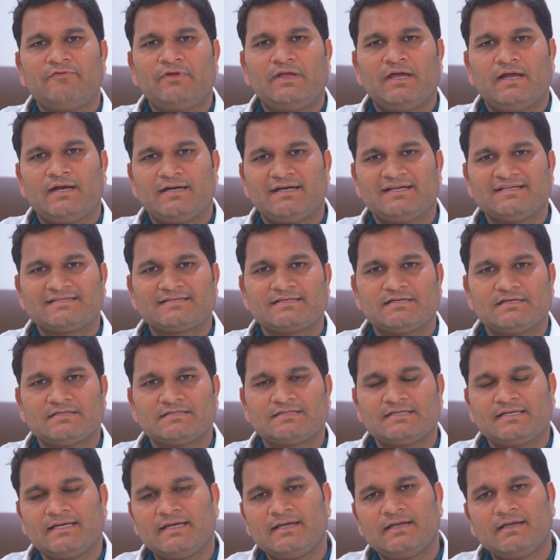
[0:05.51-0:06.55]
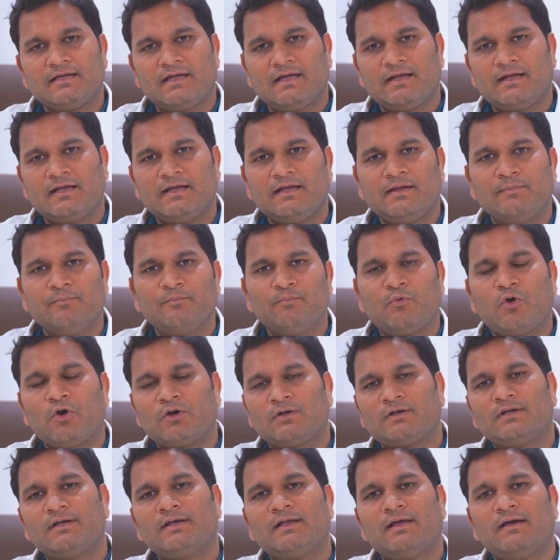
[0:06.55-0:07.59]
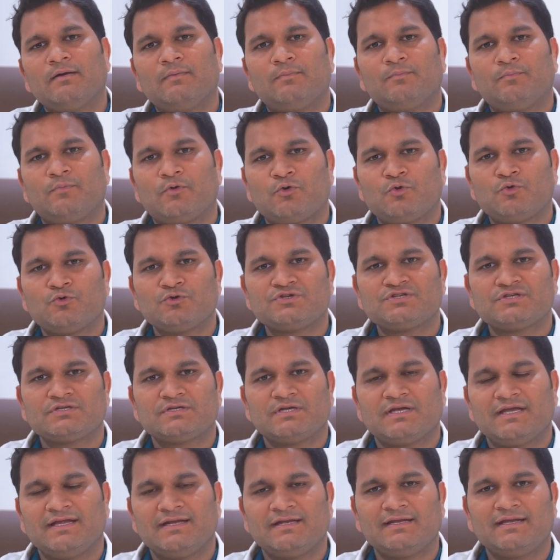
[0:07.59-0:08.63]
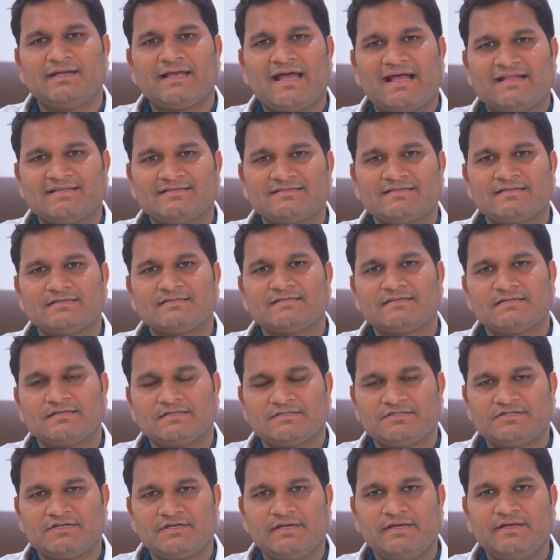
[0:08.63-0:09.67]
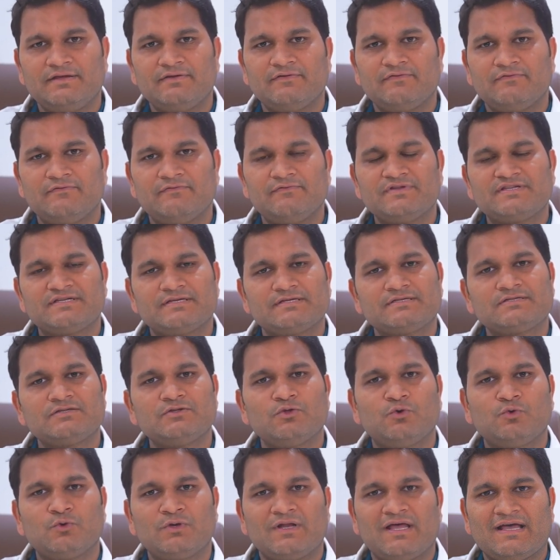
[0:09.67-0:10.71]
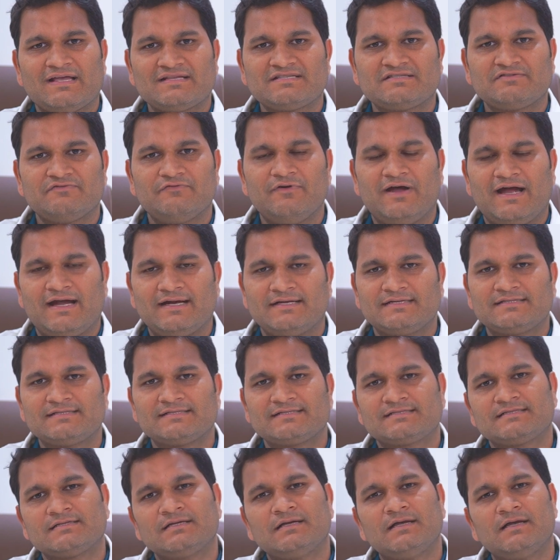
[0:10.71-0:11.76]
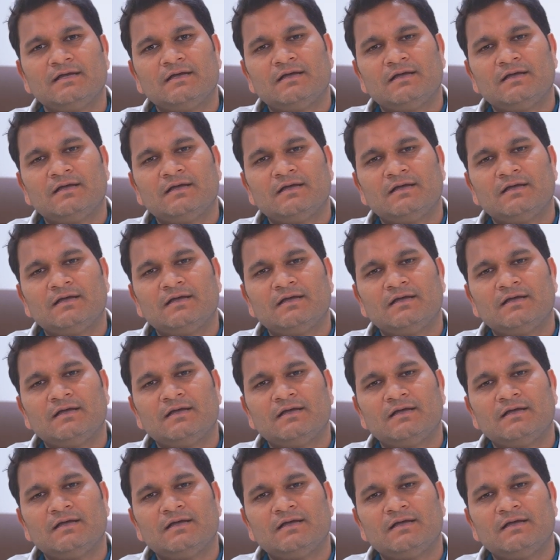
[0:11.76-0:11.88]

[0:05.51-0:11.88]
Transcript: we are discussing an important approach in cancer surgery which is known as VATS.